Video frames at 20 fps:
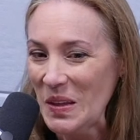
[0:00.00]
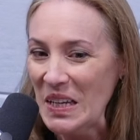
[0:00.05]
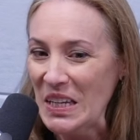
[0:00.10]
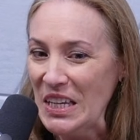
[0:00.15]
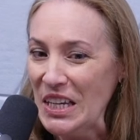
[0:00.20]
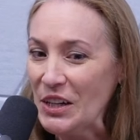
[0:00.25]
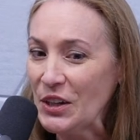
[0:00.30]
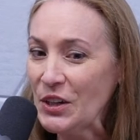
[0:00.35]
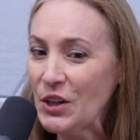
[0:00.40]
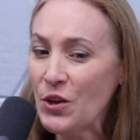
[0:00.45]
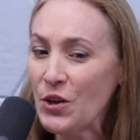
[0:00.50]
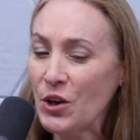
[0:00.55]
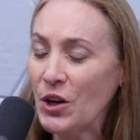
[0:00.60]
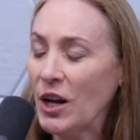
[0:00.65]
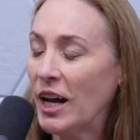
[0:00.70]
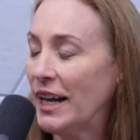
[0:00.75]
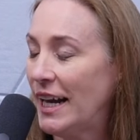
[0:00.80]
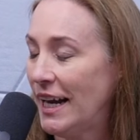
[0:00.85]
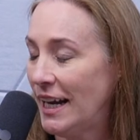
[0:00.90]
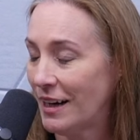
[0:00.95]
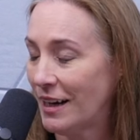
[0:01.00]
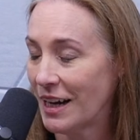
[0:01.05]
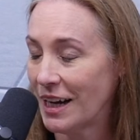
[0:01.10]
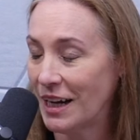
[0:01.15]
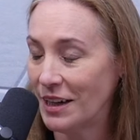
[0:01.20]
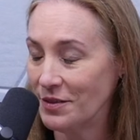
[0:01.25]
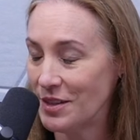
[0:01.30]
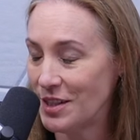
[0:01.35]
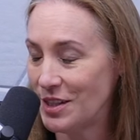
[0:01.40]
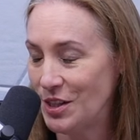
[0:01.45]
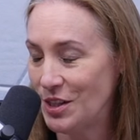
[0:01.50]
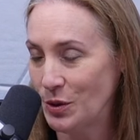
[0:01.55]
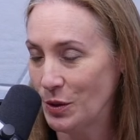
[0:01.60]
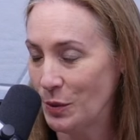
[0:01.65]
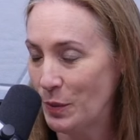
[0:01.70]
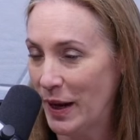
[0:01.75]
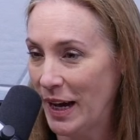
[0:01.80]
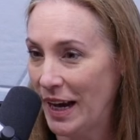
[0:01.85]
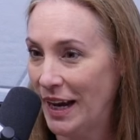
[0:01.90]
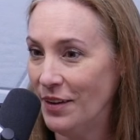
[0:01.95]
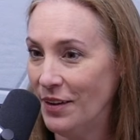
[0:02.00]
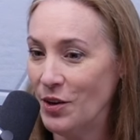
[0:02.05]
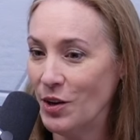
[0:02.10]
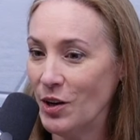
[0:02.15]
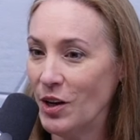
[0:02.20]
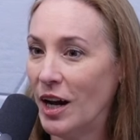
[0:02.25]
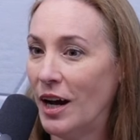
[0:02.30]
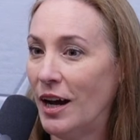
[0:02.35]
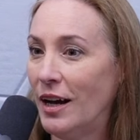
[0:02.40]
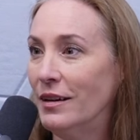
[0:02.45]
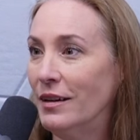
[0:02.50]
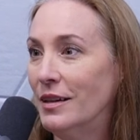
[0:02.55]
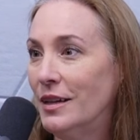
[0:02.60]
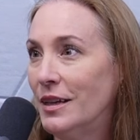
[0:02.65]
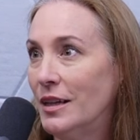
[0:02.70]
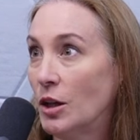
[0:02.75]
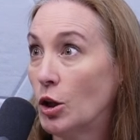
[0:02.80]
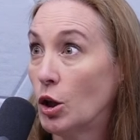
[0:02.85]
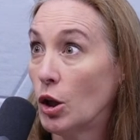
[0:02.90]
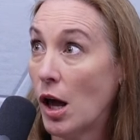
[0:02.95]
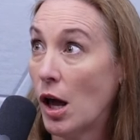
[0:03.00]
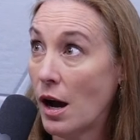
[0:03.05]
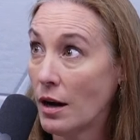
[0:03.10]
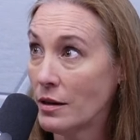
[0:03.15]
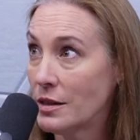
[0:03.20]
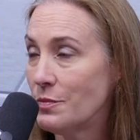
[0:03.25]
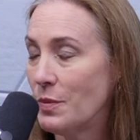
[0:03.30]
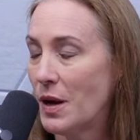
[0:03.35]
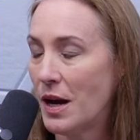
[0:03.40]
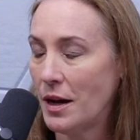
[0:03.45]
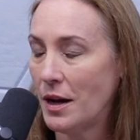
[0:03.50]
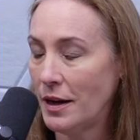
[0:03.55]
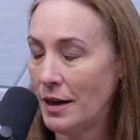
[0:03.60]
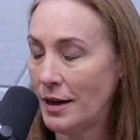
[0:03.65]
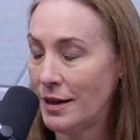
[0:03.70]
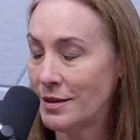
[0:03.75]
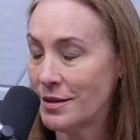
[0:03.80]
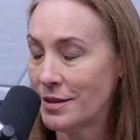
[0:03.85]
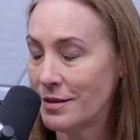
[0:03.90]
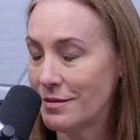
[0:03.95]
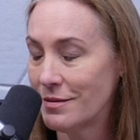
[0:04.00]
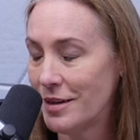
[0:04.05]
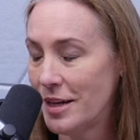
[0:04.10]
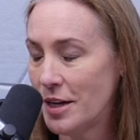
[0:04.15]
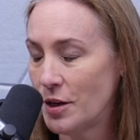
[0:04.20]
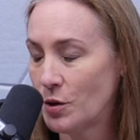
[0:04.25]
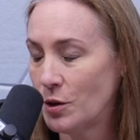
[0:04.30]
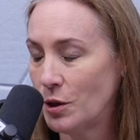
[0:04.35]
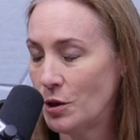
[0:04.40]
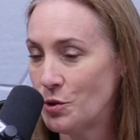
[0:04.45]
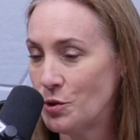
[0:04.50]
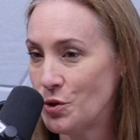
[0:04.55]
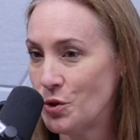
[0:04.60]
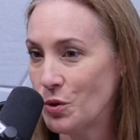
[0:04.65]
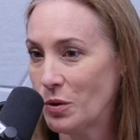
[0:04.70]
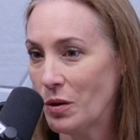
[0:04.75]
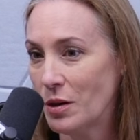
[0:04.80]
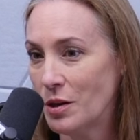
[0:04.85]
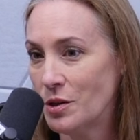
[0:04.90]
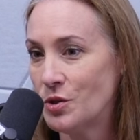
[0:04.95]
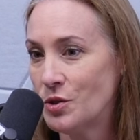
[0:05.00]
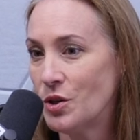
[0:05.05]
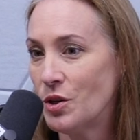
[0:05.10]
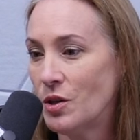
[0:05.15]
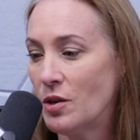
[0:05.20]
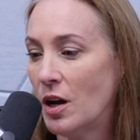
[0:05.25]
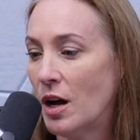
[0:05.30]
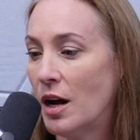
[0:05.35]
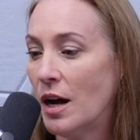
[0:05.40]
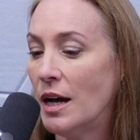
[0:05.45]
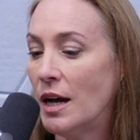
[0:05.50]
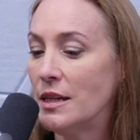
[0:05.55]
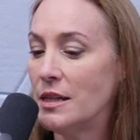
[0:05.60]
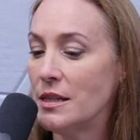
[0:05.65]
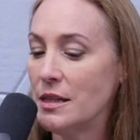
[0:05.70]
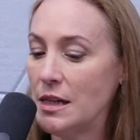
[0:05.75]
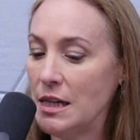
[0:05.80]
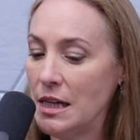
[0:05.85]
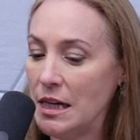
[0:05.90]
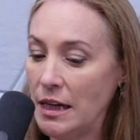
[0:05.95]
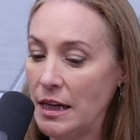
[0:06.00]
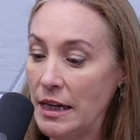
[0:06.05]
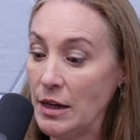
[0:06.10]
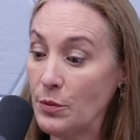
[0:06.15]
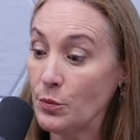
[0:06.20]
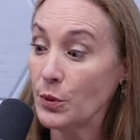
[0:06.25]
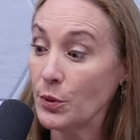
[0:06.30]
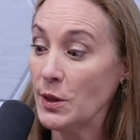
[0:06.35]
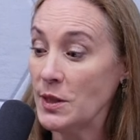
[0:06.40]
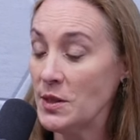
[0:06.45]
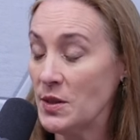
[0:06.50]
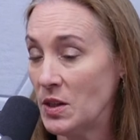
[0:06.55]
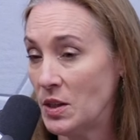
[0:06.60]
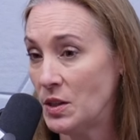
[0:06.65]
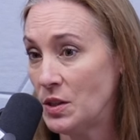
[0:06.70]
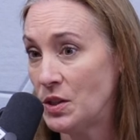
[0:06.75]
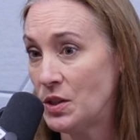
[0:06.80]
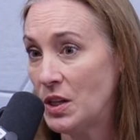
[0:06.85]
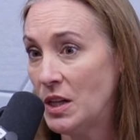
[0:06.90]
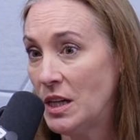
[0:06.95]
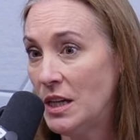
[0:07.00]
You know, yeah, they're not handcuffed to a bed. They're not locked behind, you know, closed doors. They're not uh, imprisoned.